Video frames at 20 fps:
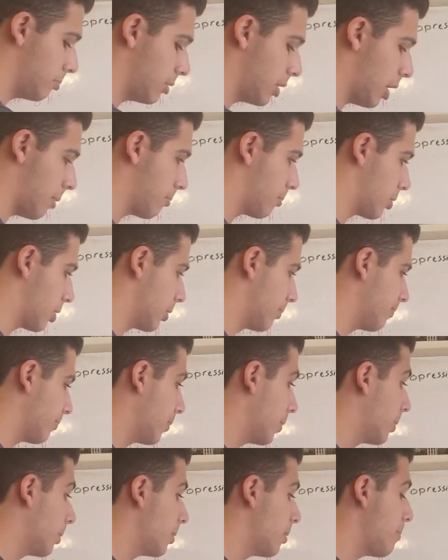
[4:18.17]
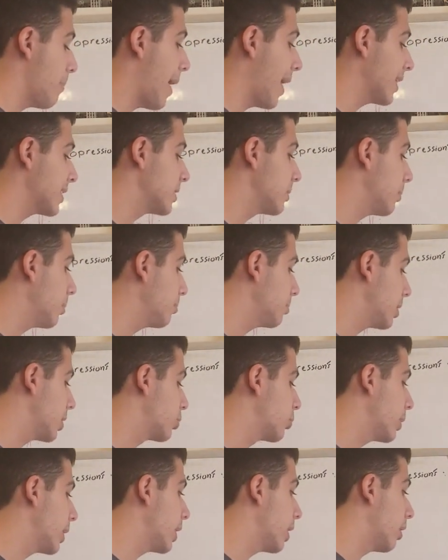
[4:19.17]
number and the maximum
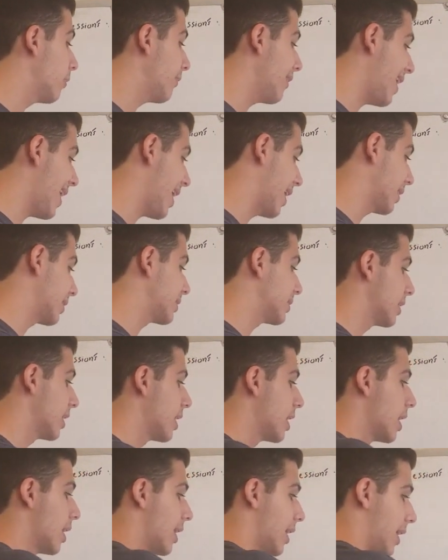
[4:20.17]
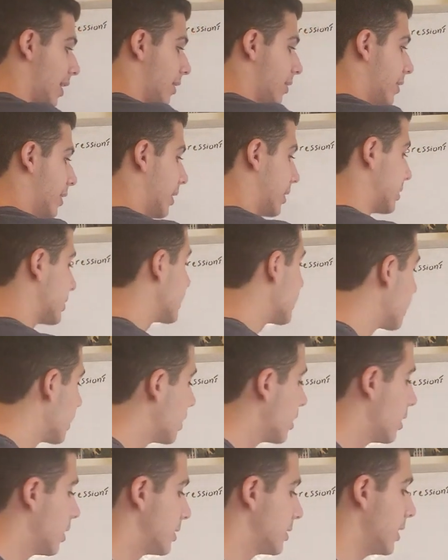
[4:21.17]
degree of x in this
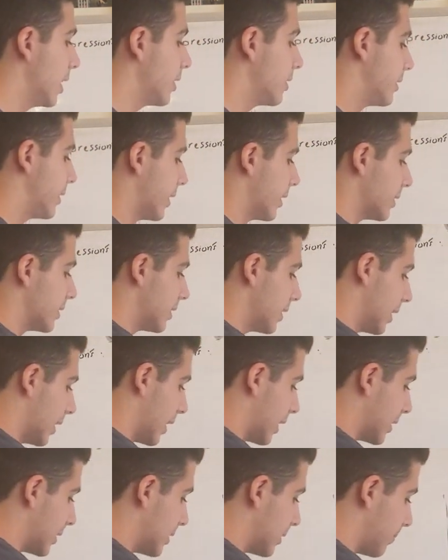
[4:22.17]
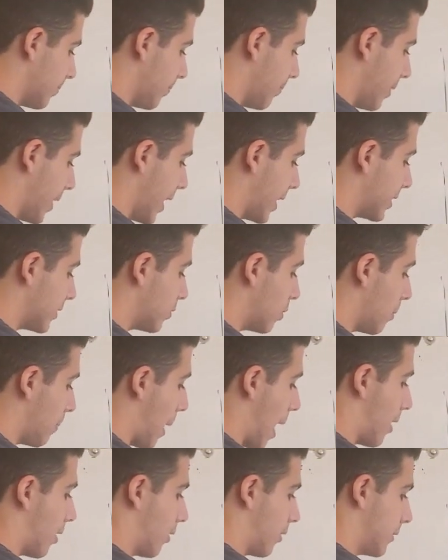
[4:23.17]
sentence is x to the
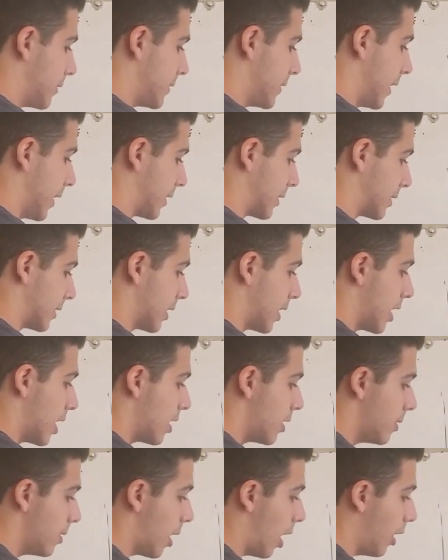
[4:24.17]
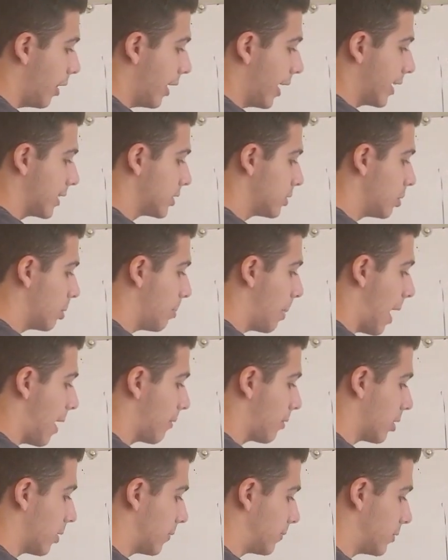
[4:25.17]
power of 6, not x to the
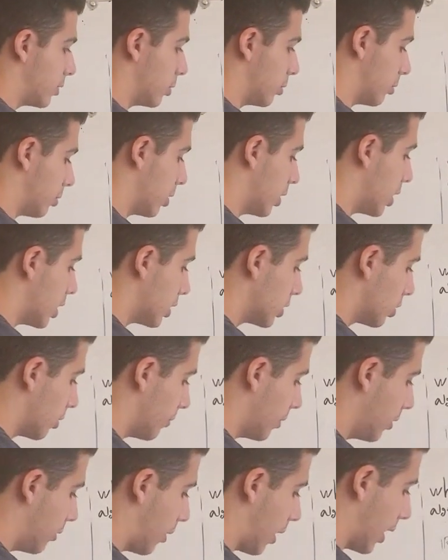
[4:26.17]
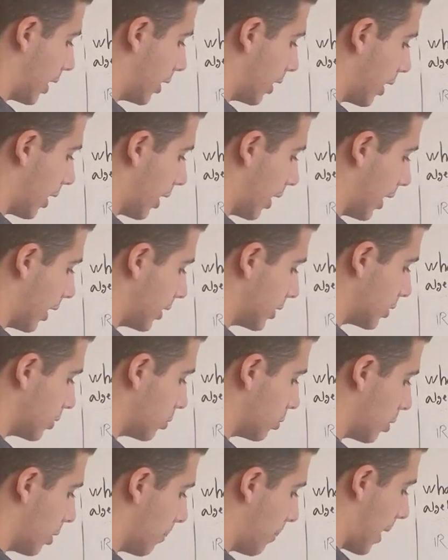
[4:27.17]
power of 2. So we write x to
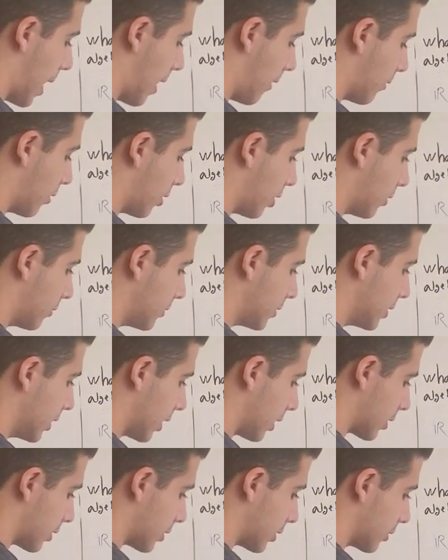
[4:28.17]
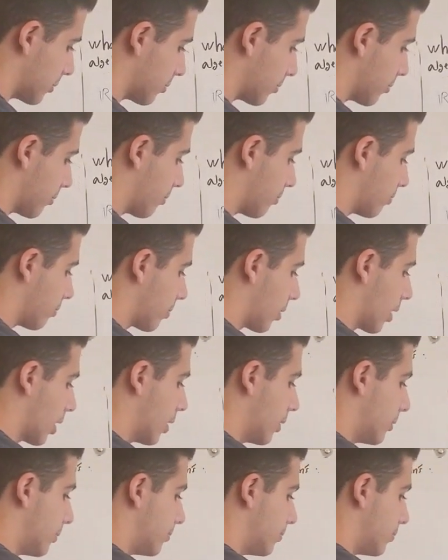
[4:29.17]
the power of 6,
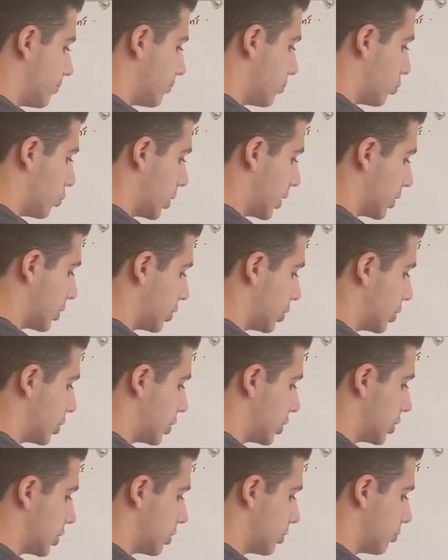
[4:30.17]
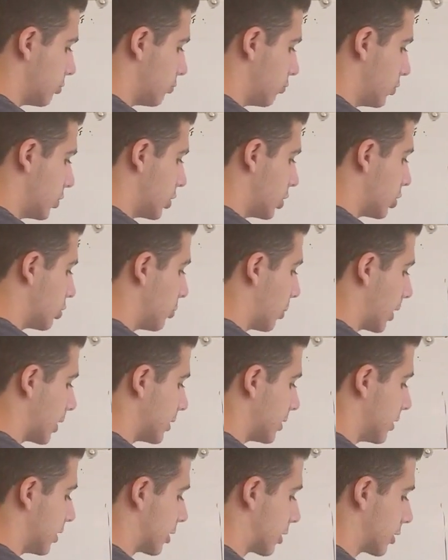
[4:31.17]
which we just write 6.